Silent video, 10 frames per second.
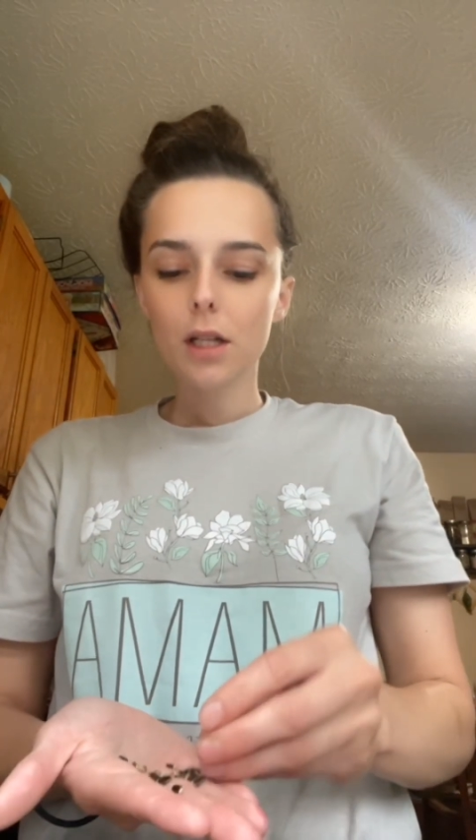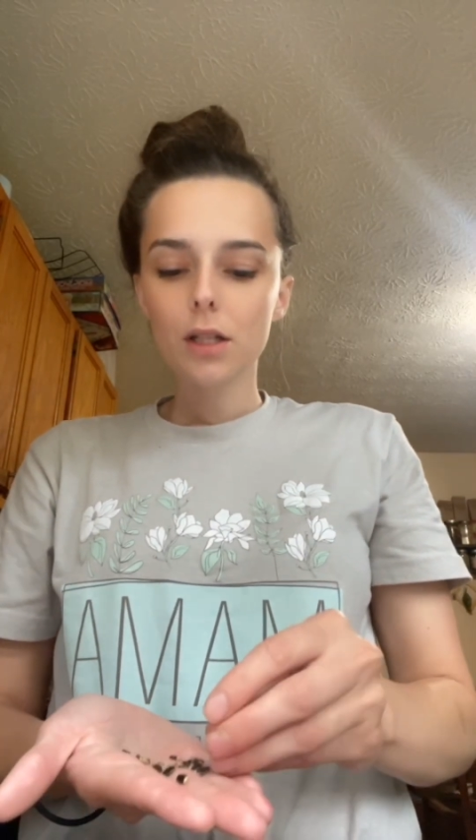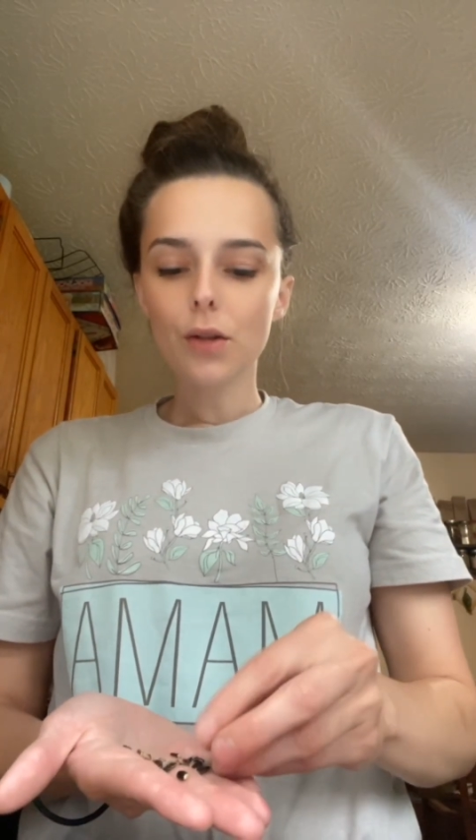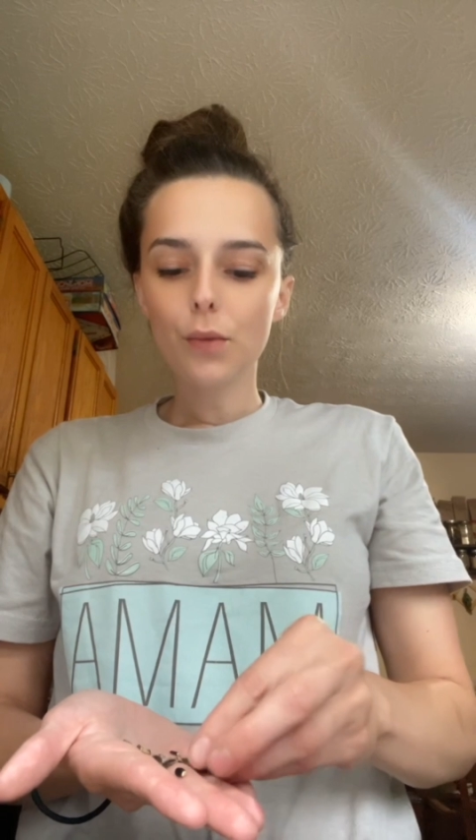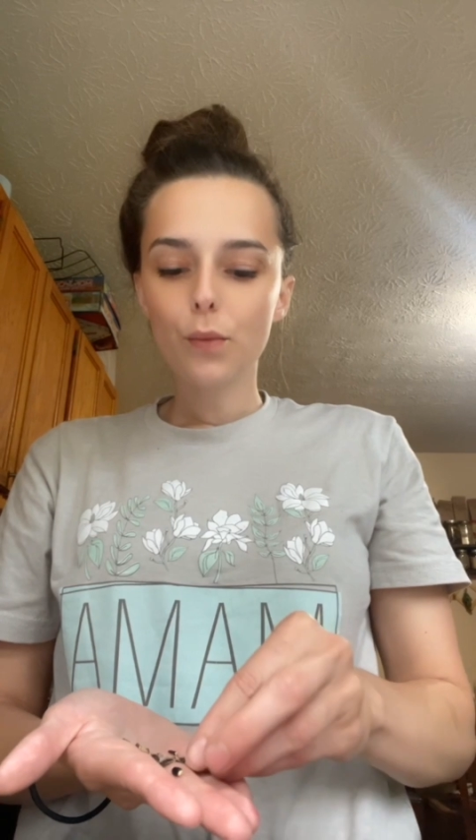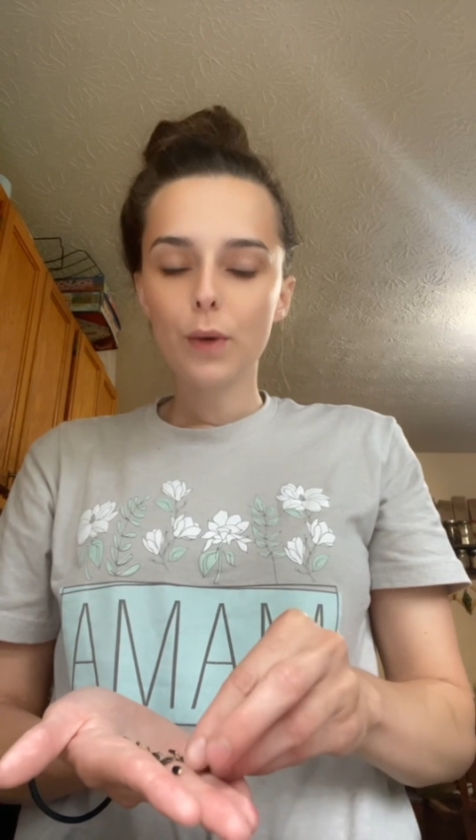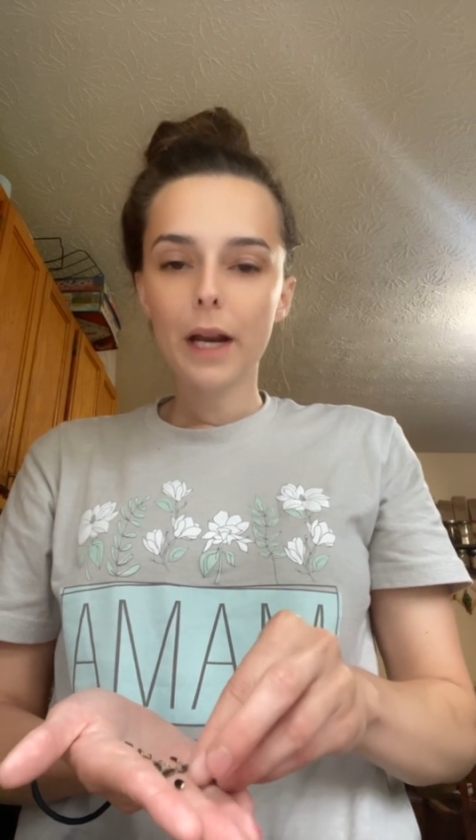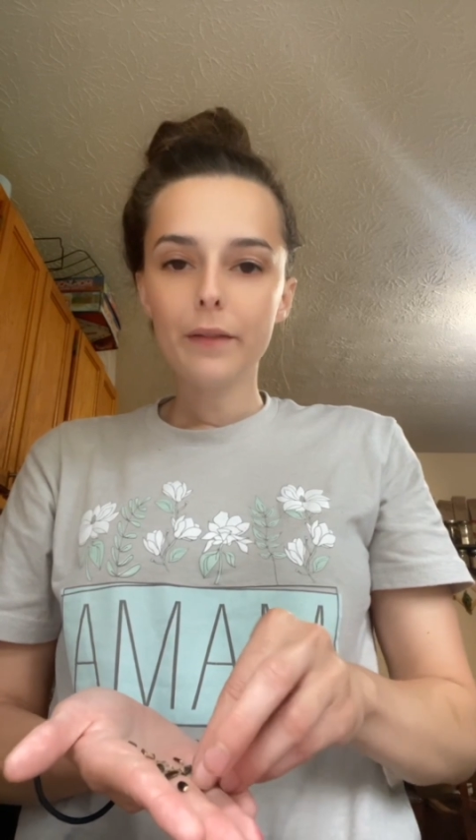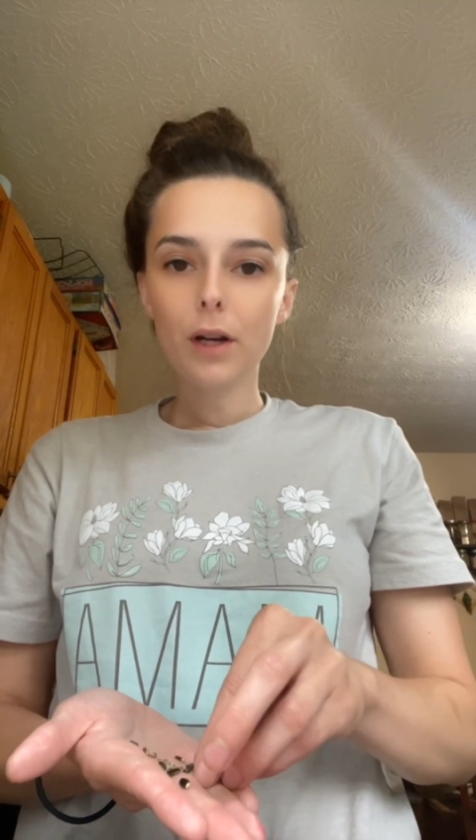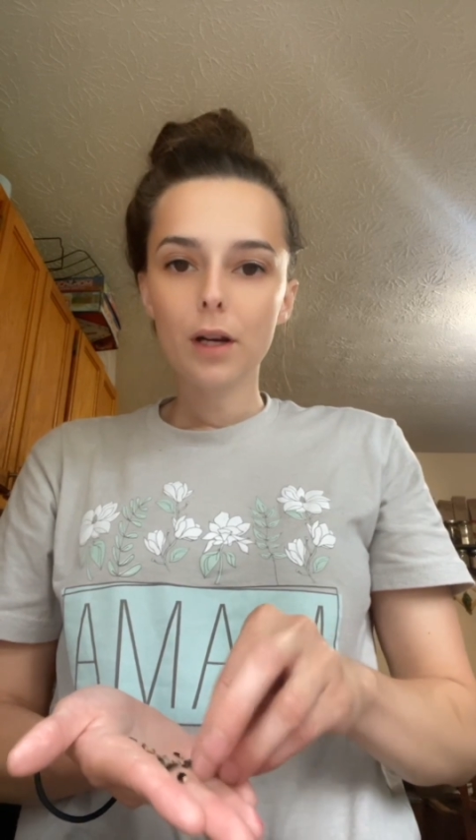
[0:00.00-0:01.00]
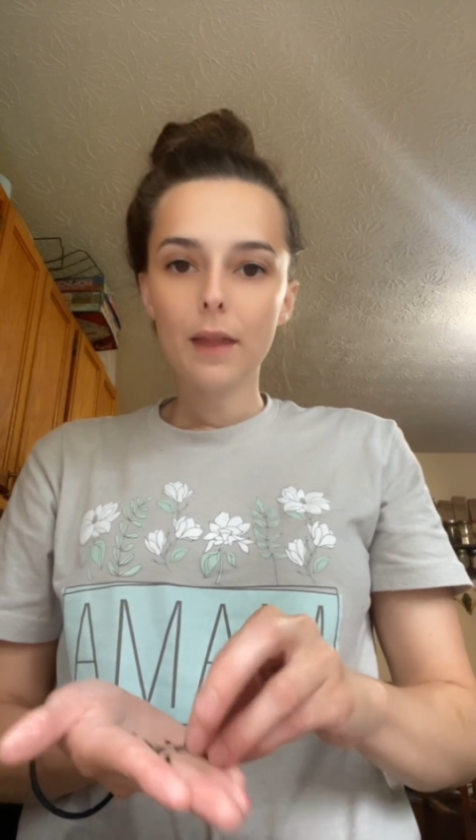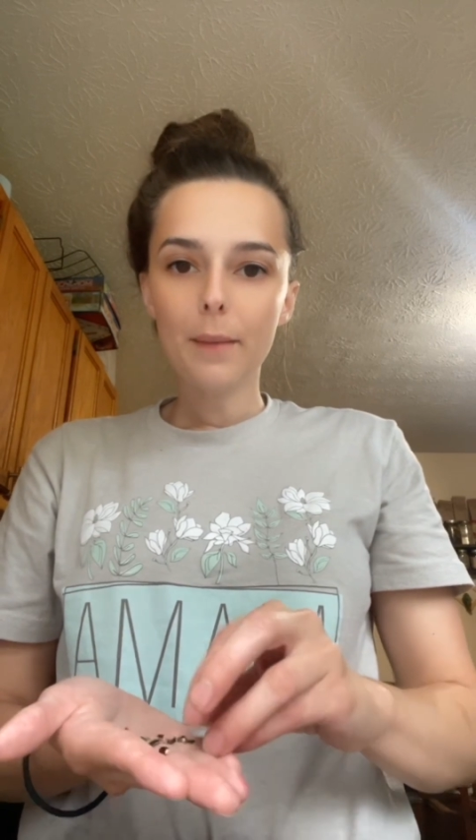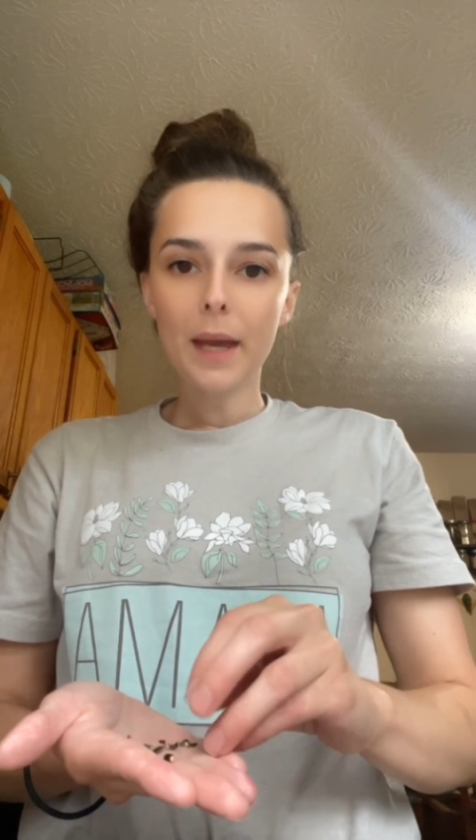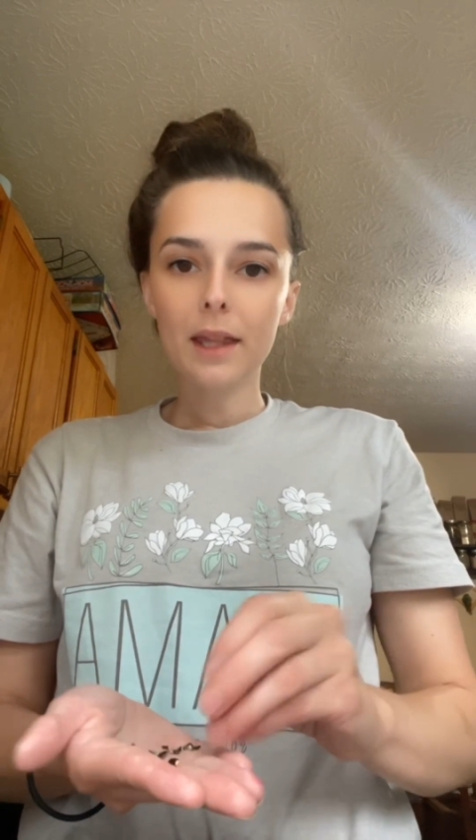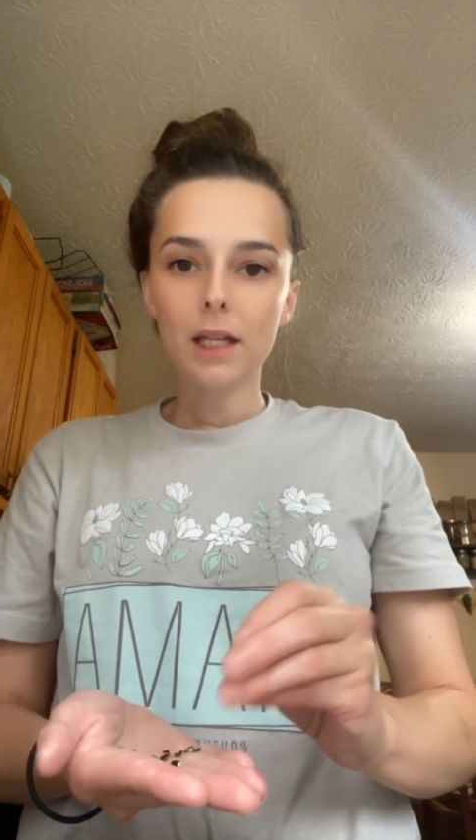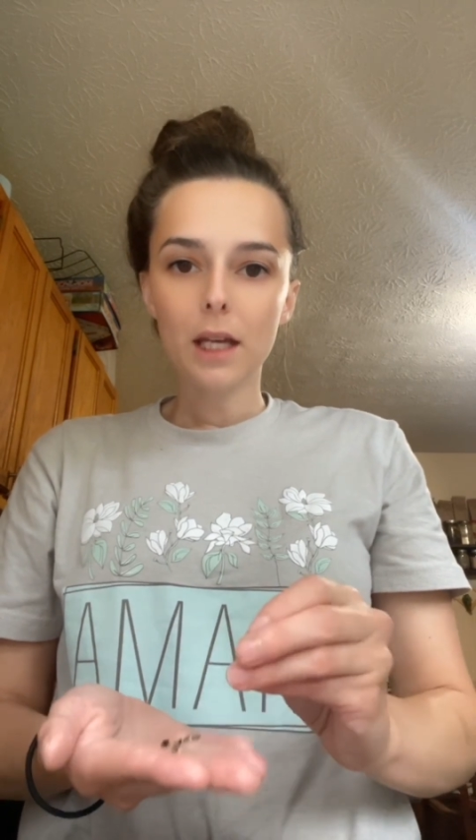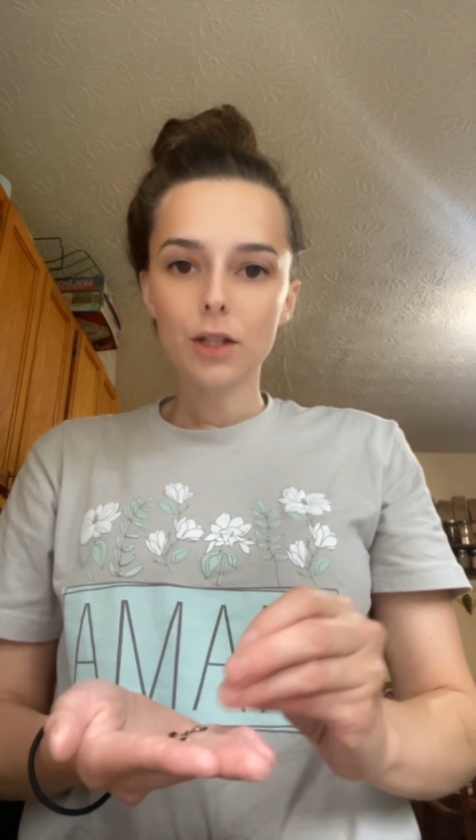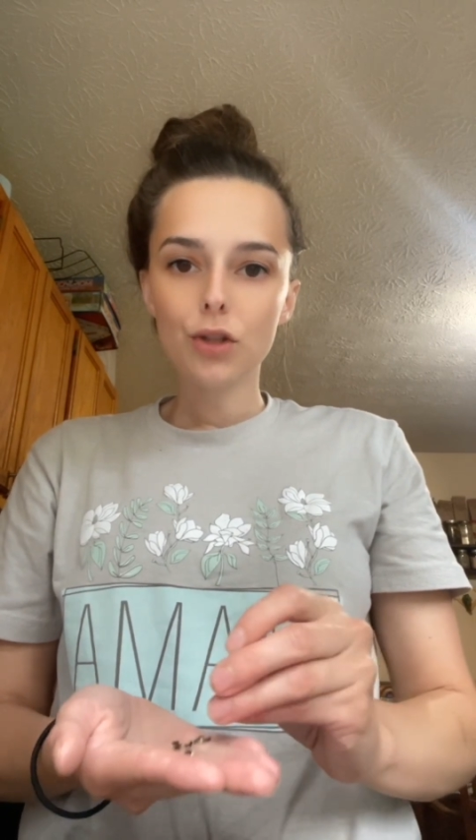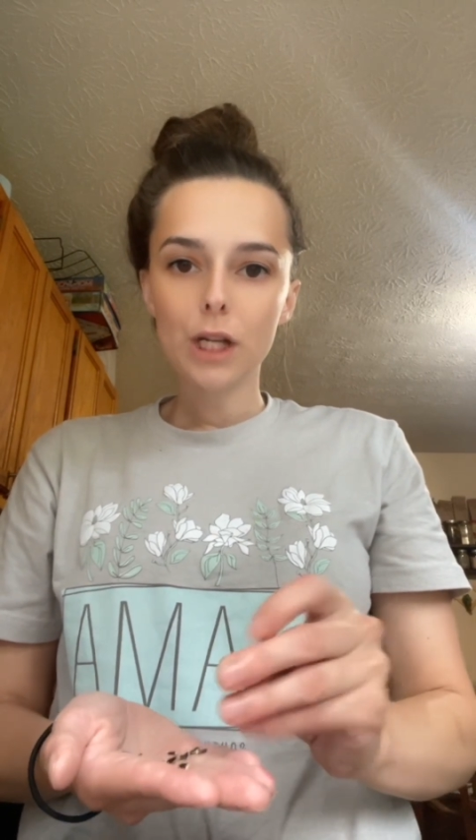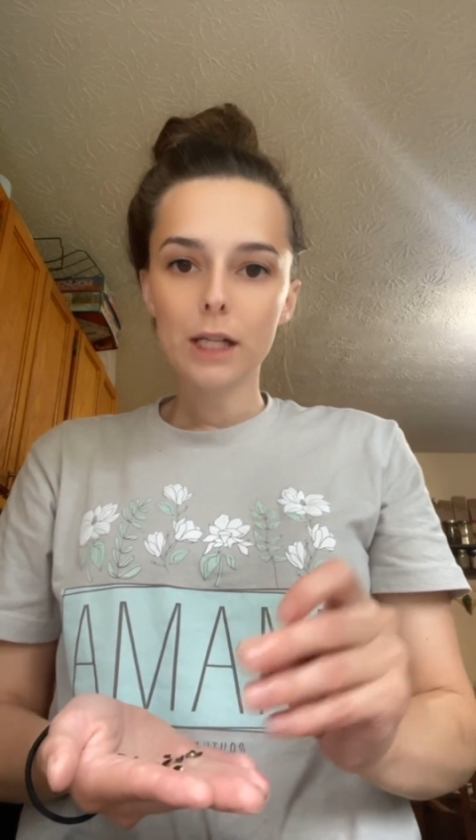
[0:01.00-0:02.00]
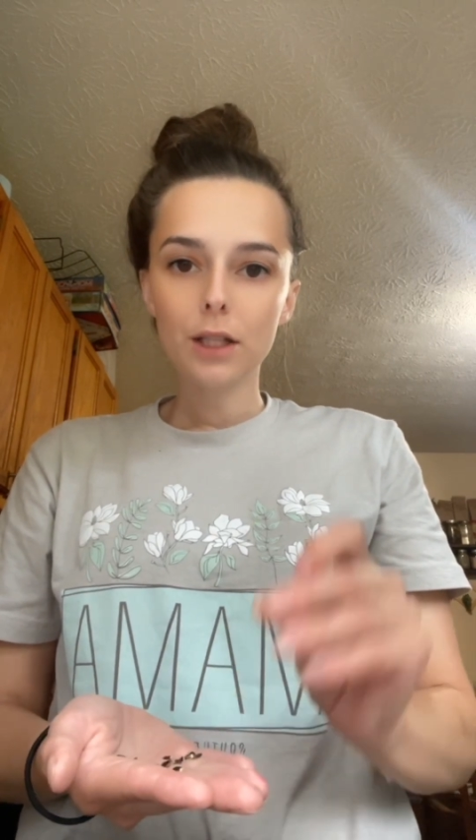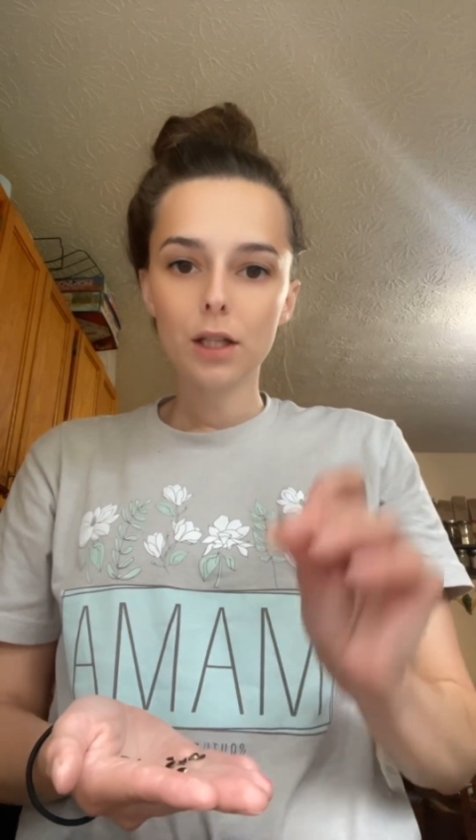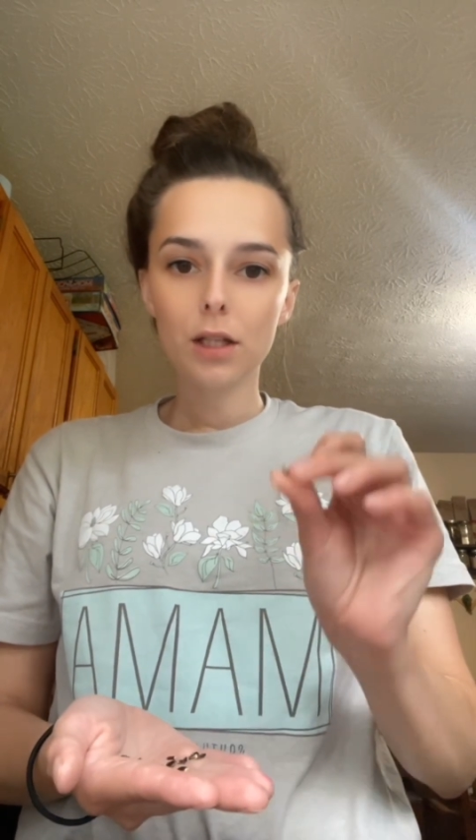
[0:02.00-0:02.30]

So whenever they make the extract